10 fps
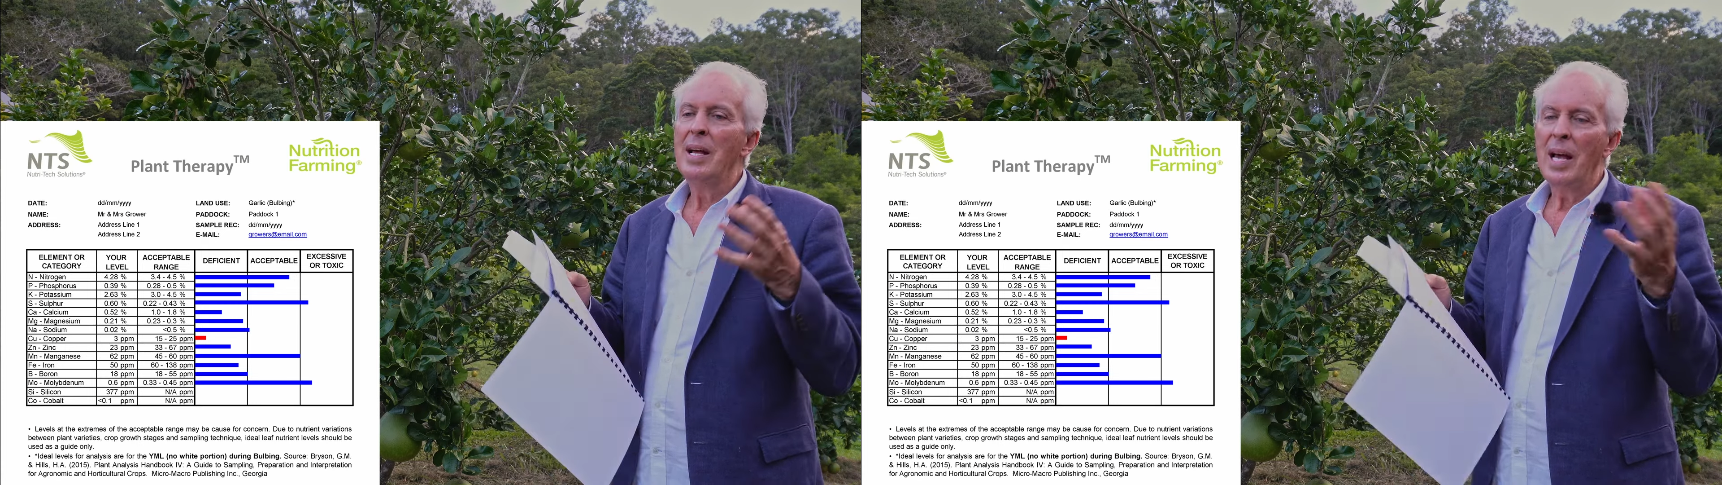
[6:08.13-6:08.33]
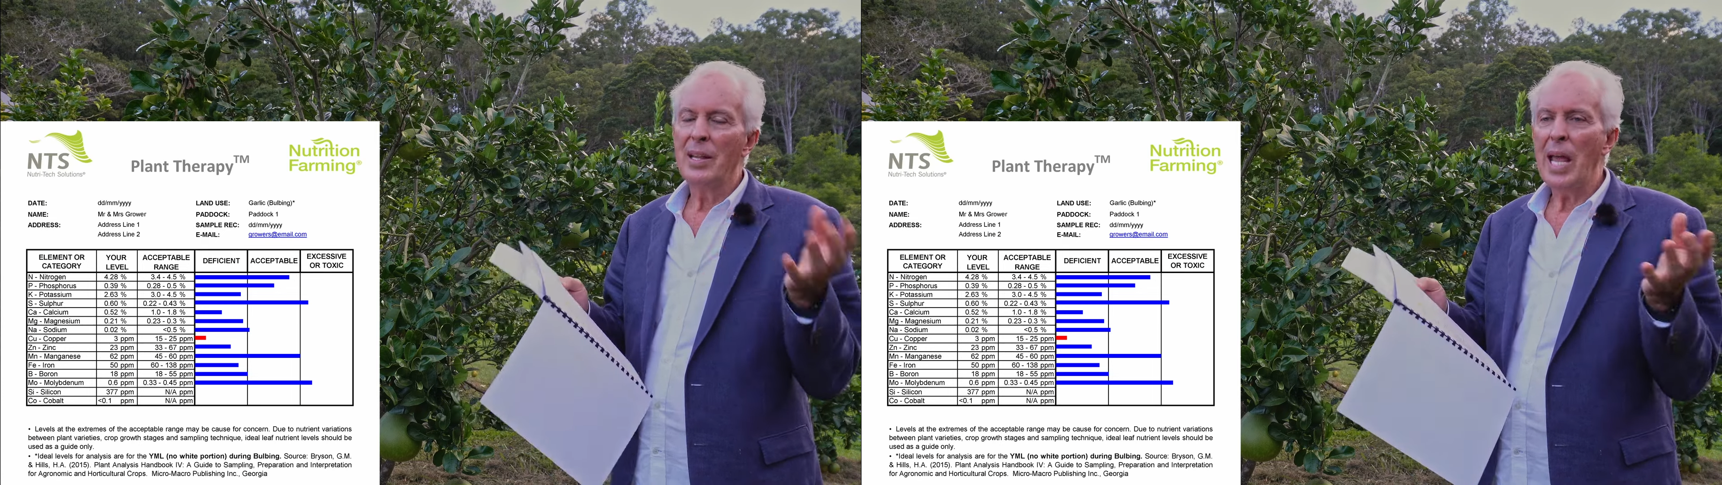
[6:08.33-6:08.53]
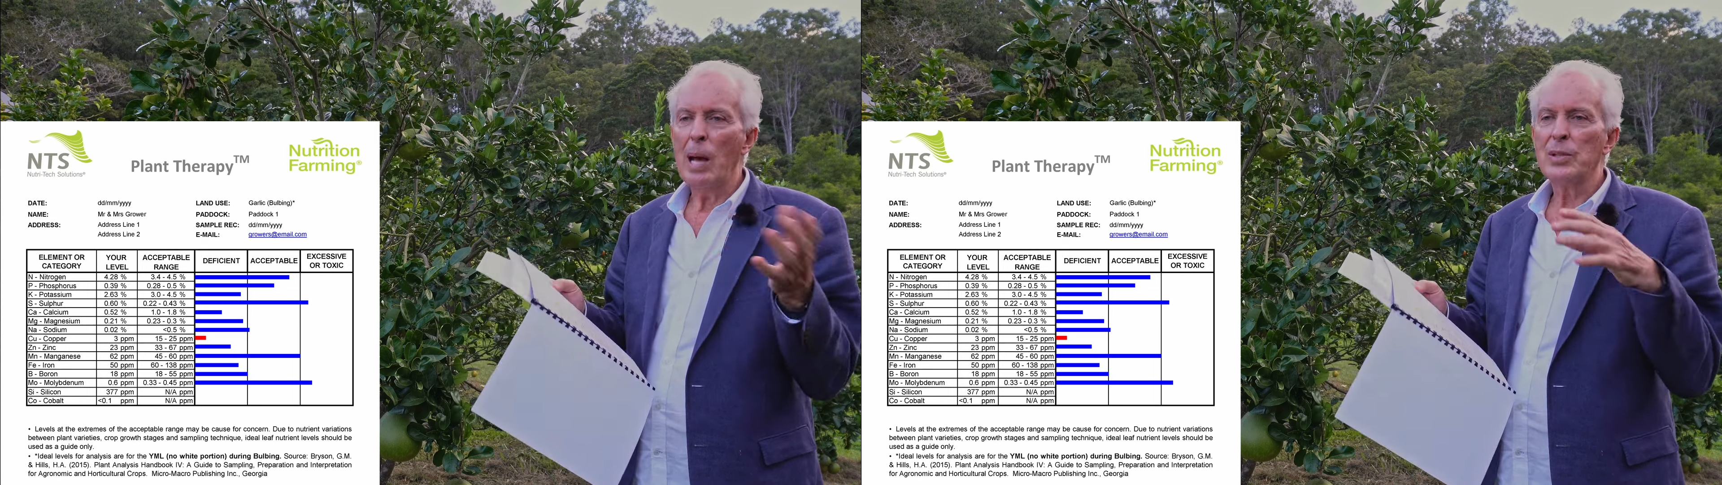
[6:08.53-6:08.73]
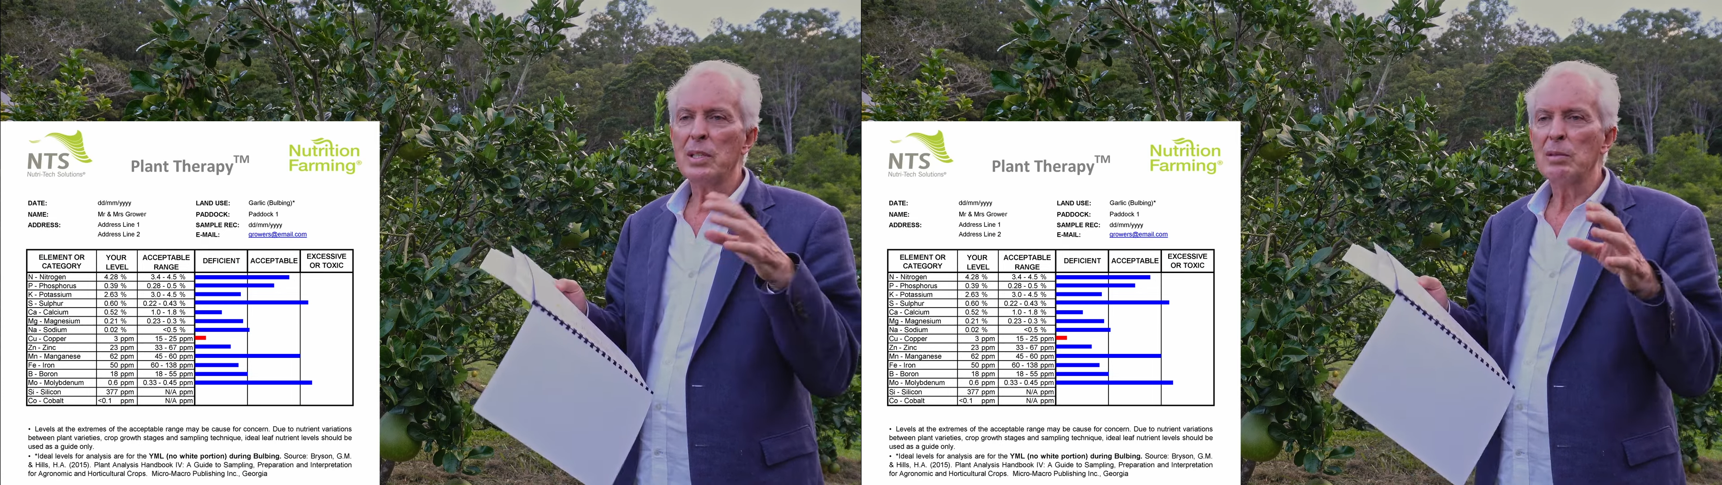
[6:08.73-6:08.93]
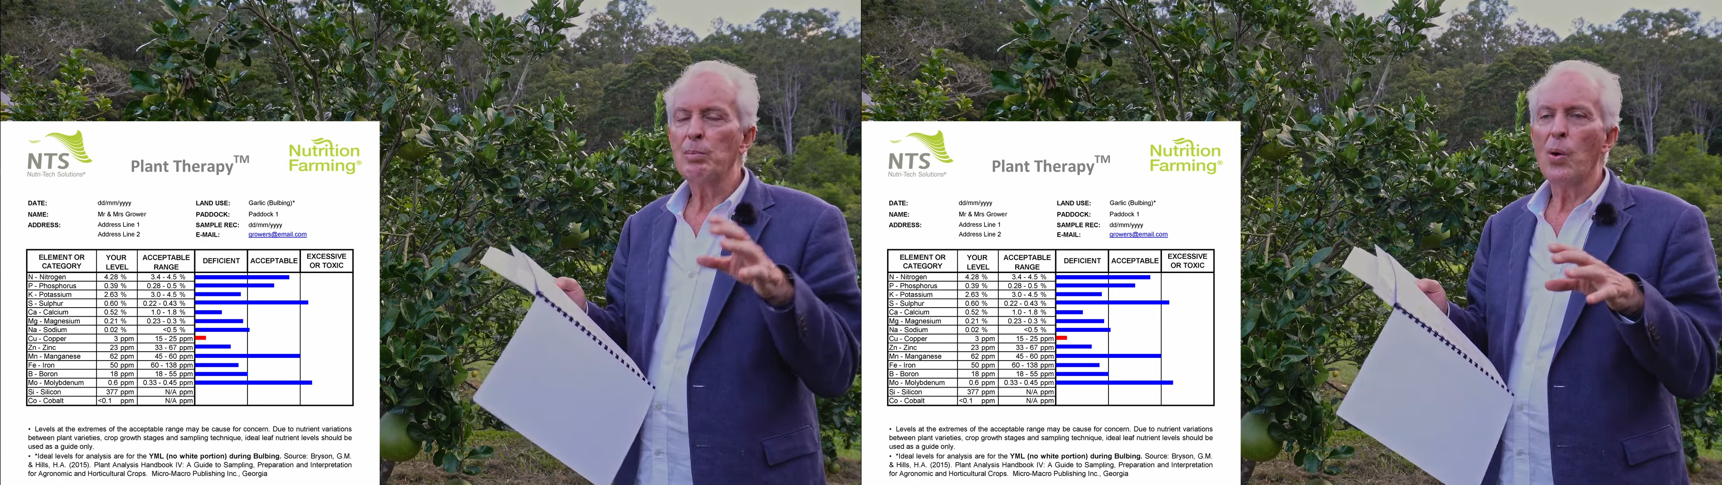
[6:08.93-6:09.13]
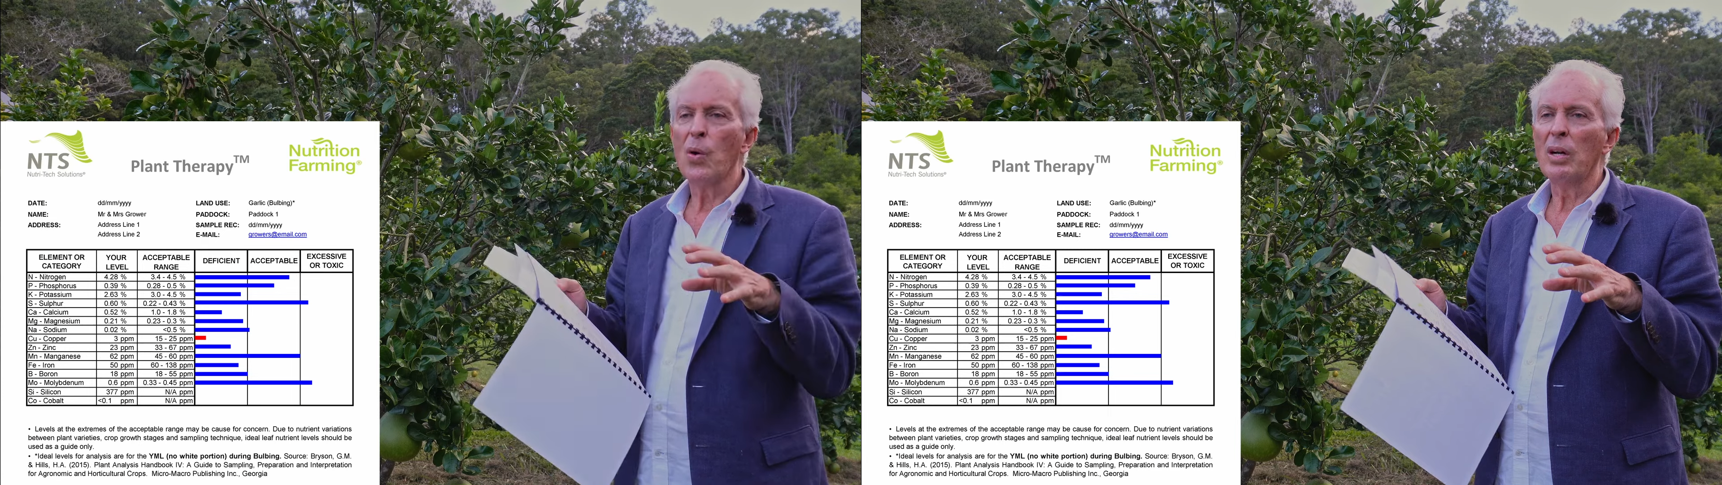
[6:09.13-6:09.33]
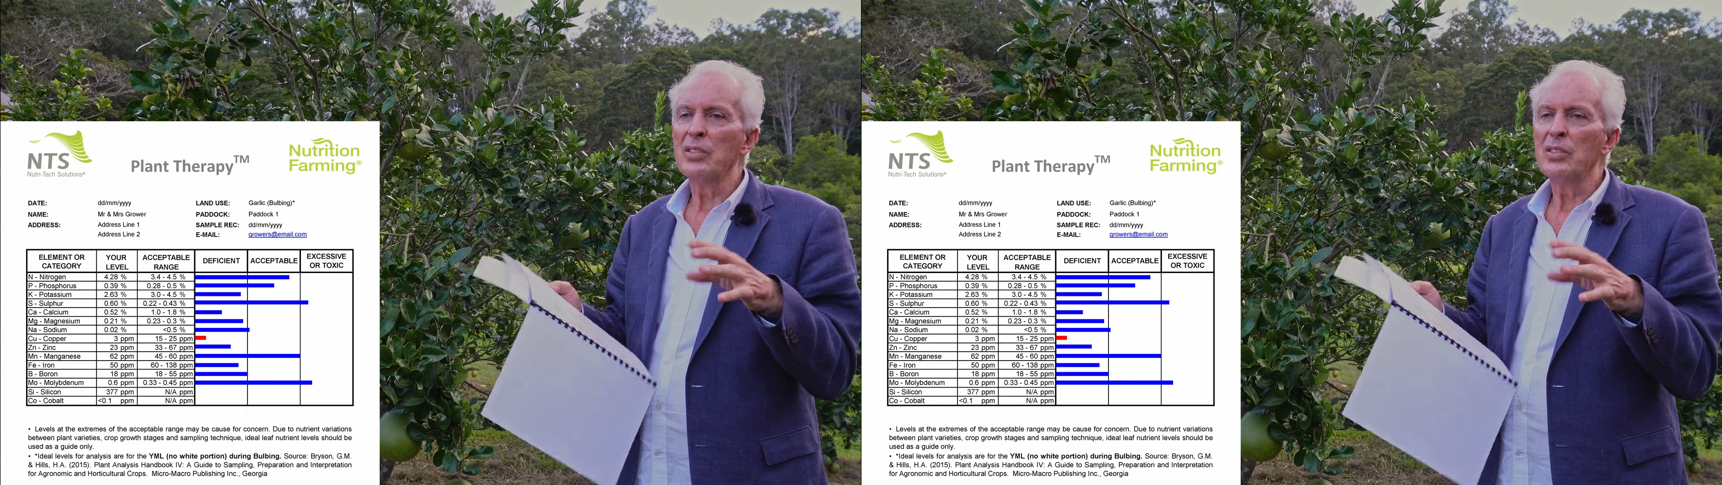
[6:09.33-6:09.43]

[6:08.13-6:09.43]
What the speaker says: in the absence of boron.